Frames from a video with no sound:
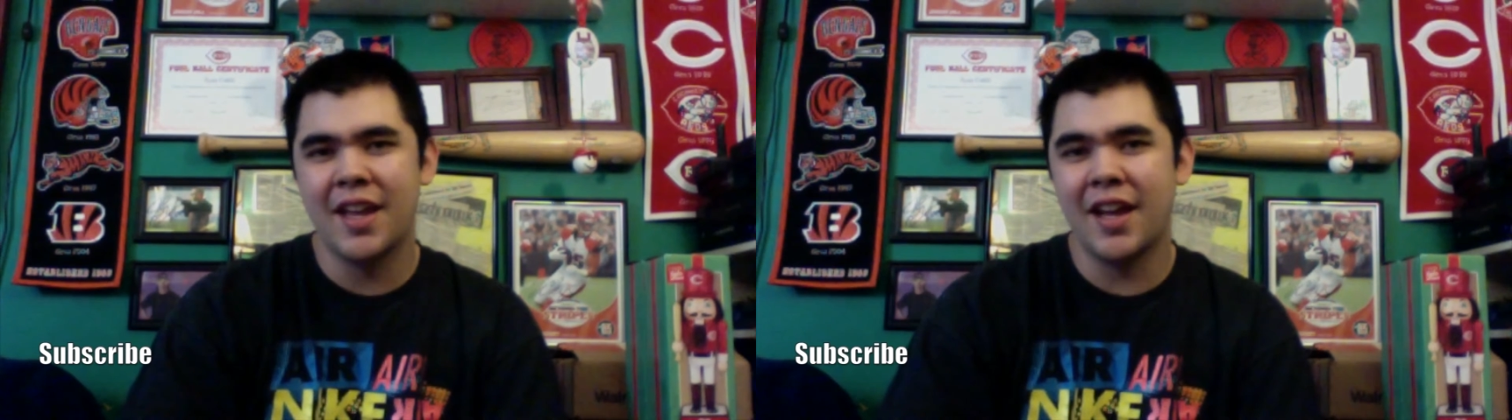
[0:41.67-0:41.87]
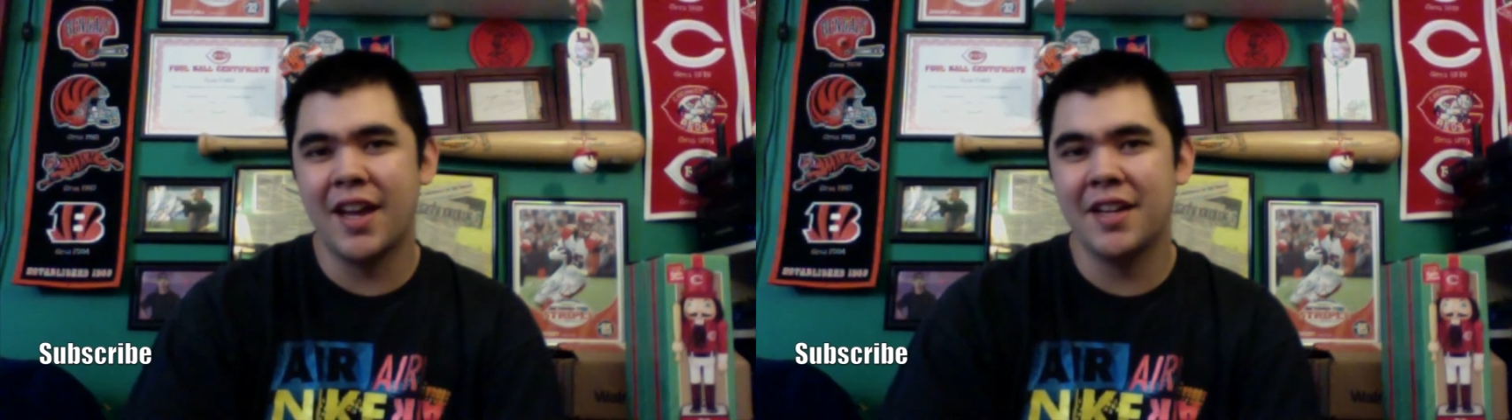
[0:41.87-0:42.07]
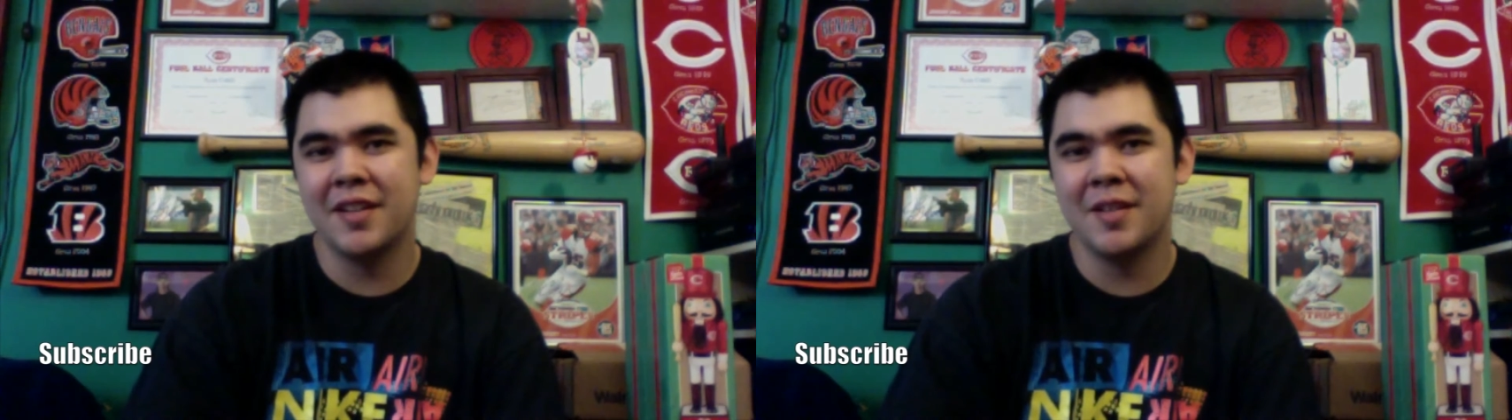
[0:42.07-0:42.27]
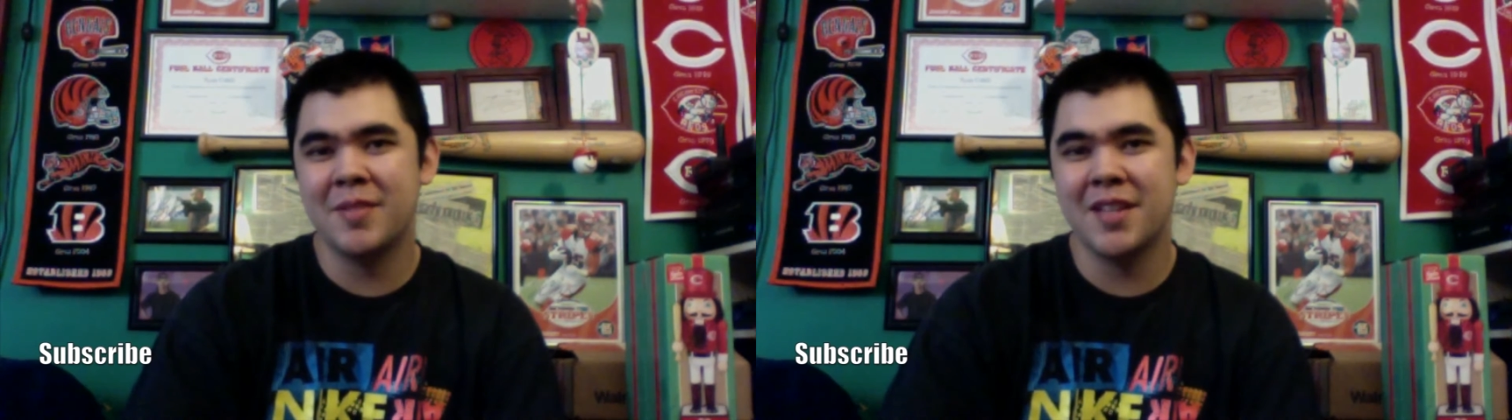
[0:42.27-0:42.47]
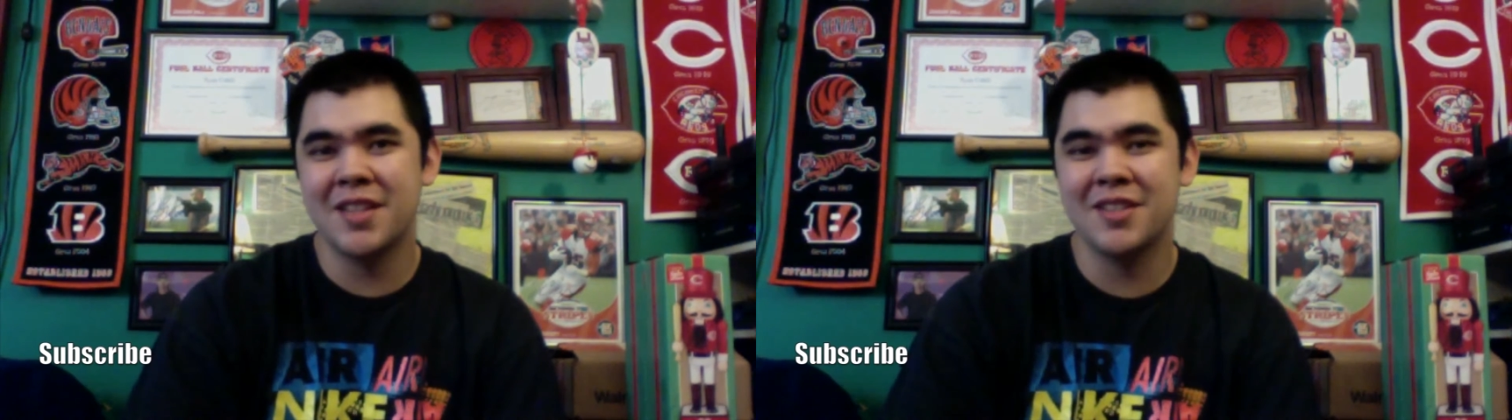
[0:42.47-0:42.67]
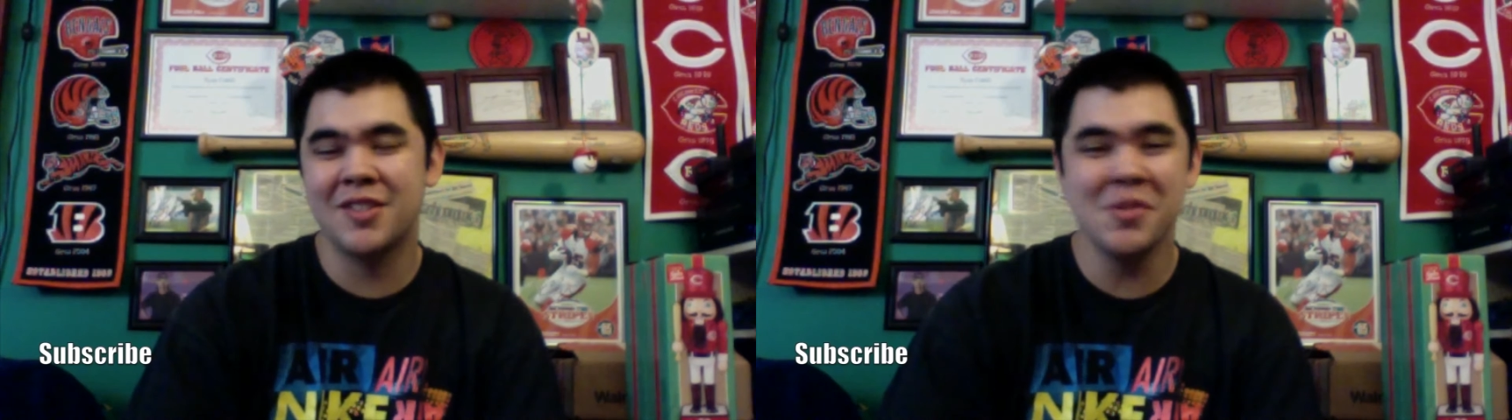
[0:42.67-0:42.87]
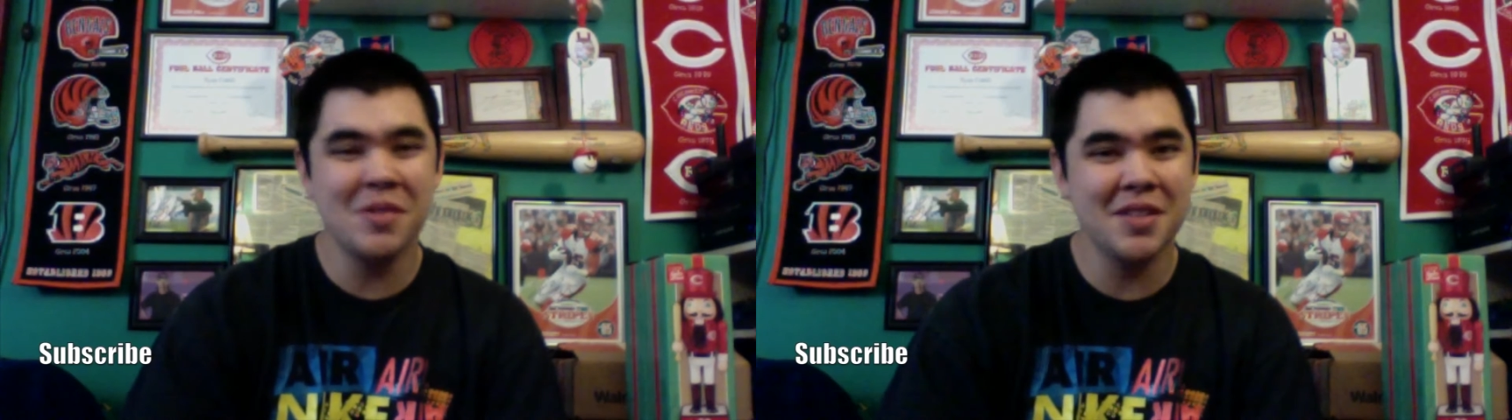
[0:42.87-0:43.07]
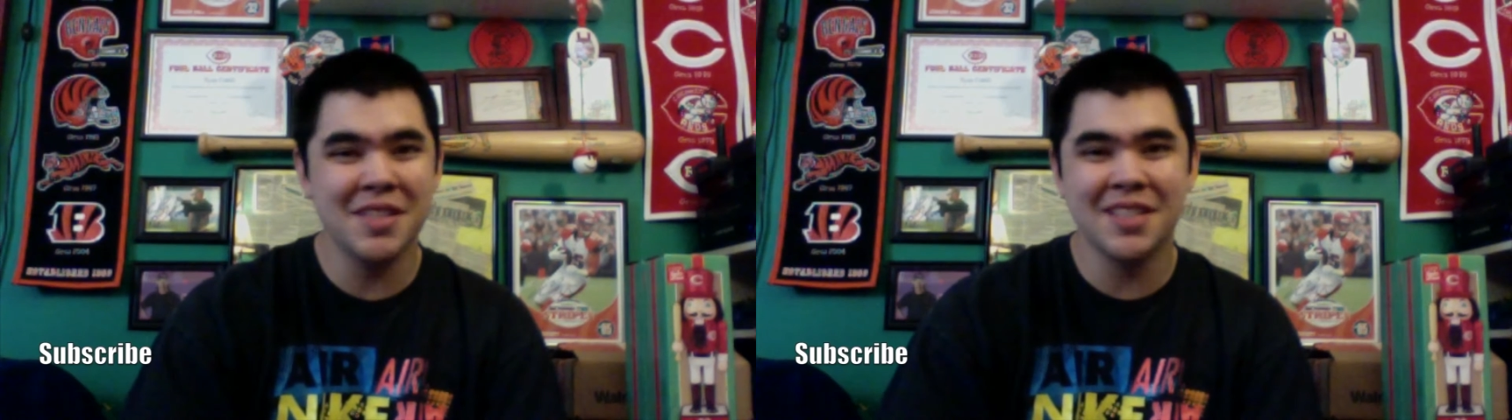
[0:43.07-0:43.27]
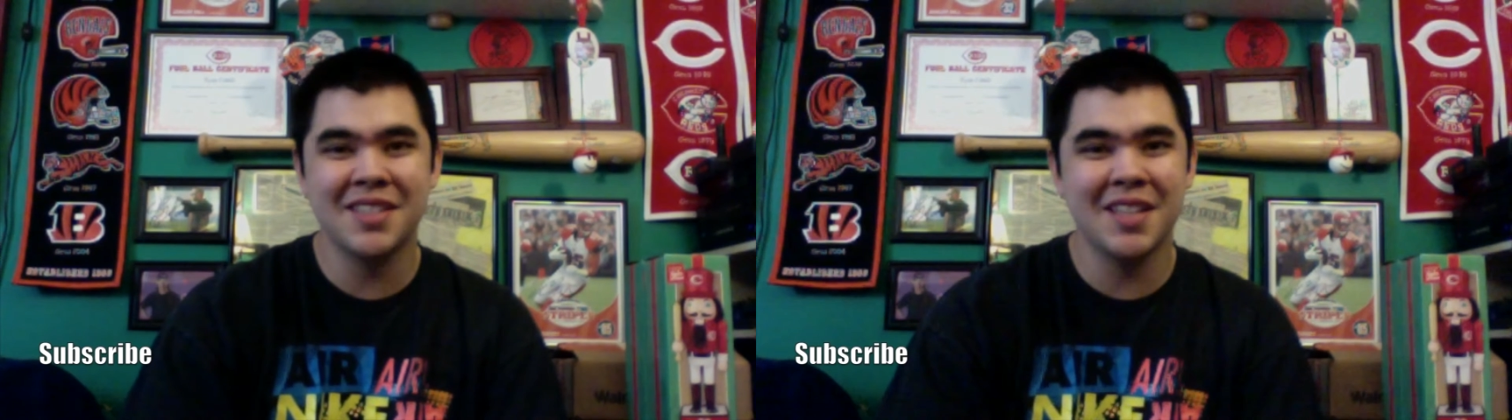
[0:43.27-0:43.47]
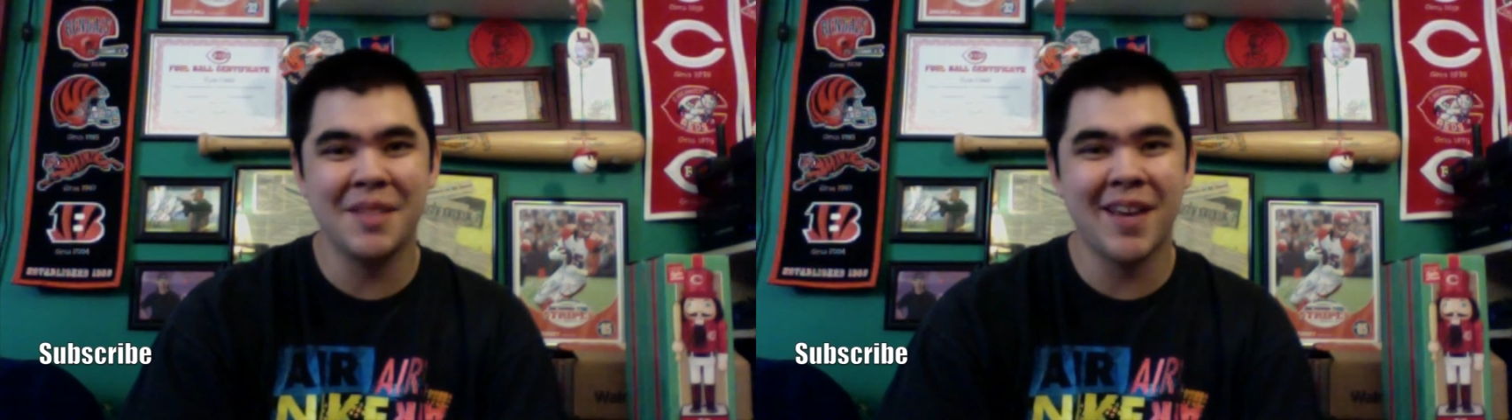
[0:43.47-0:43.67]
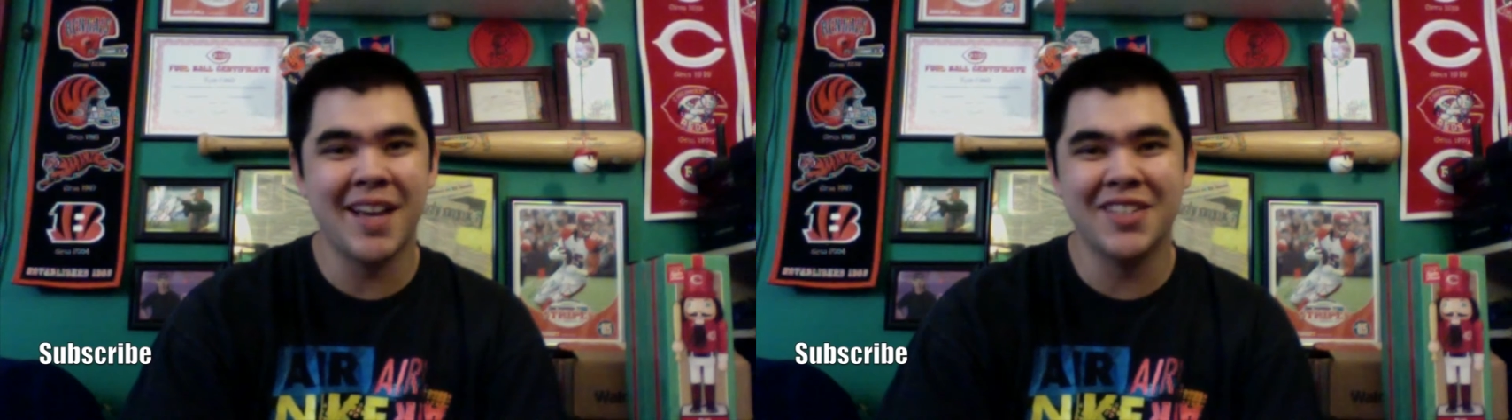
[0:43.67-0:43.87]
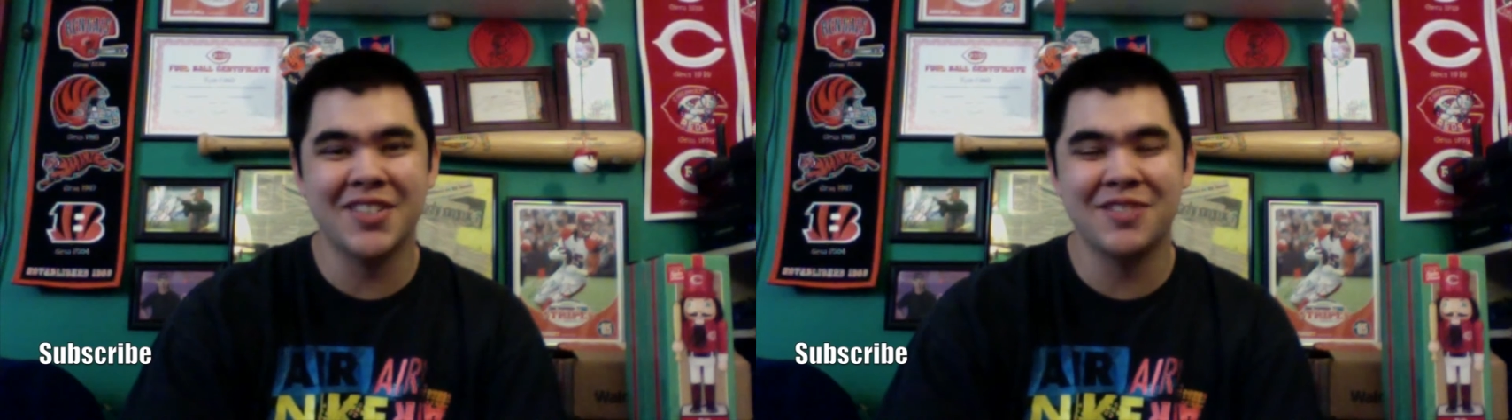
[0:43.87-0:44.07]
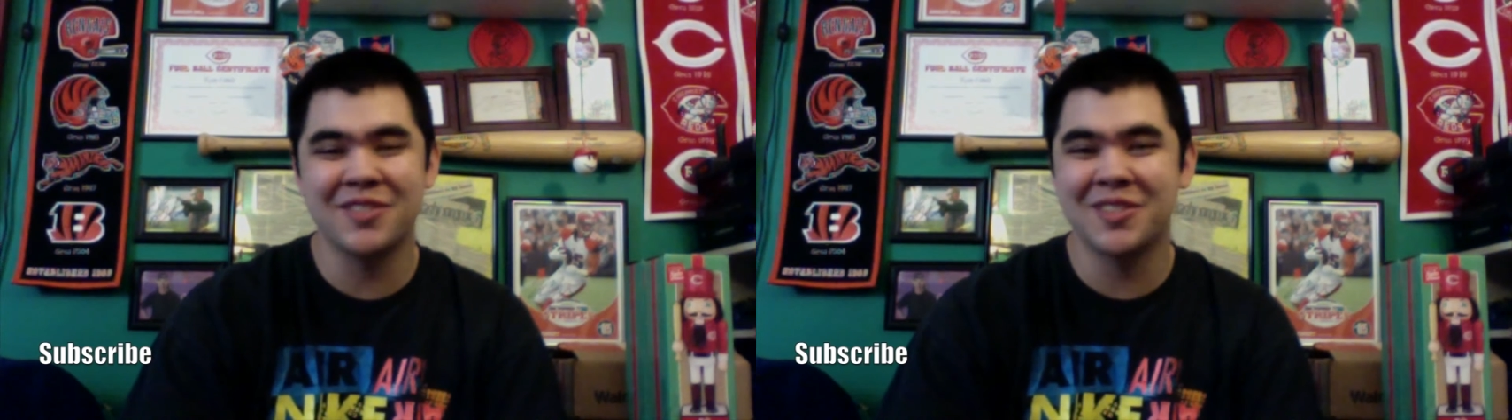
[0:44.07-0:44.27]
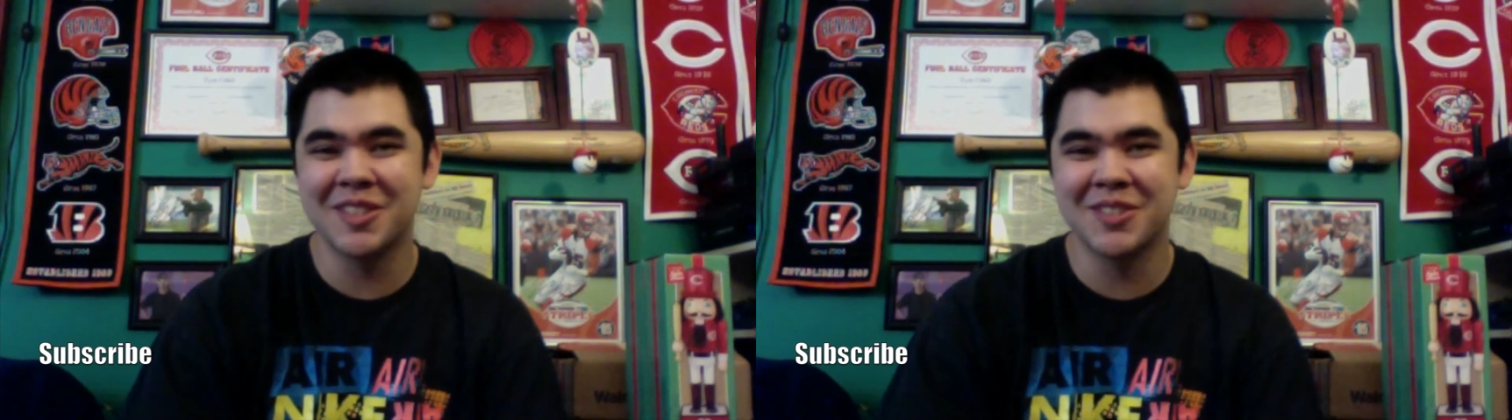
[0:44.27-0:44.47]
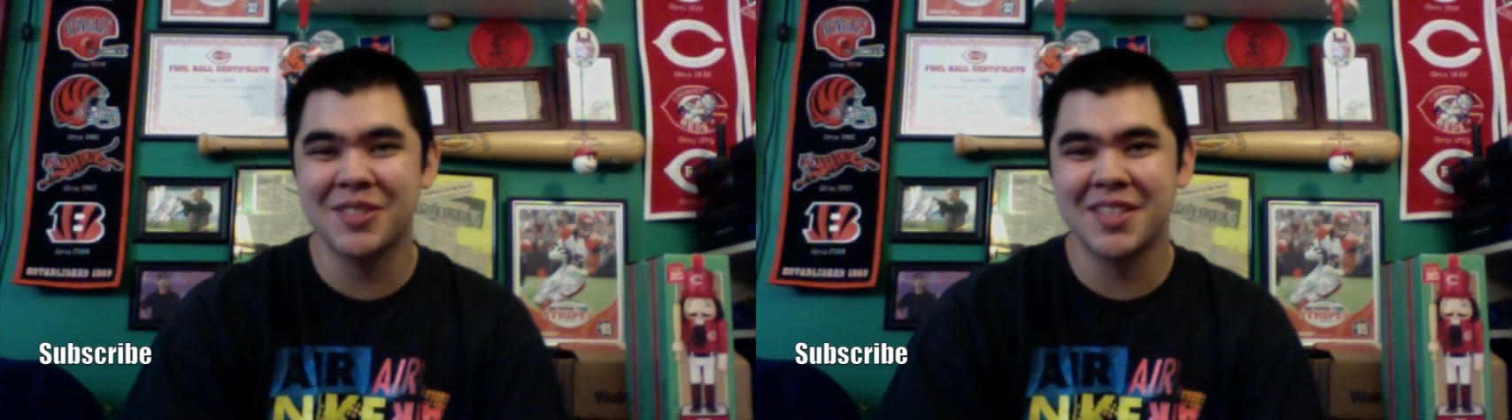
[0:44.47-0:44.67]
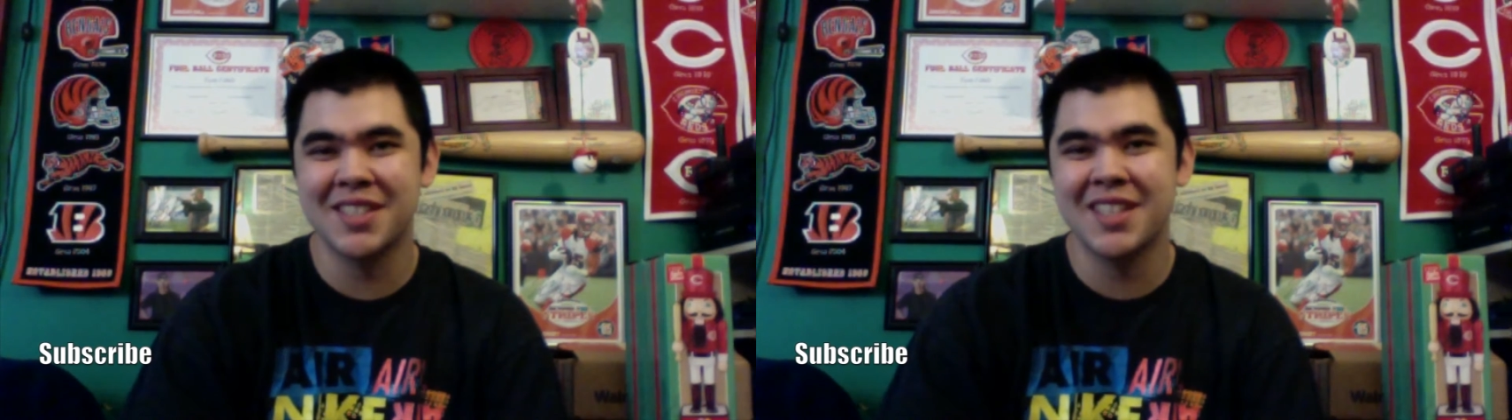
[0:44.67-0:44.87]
And I ended up getting two of these ticket packages for Christmas,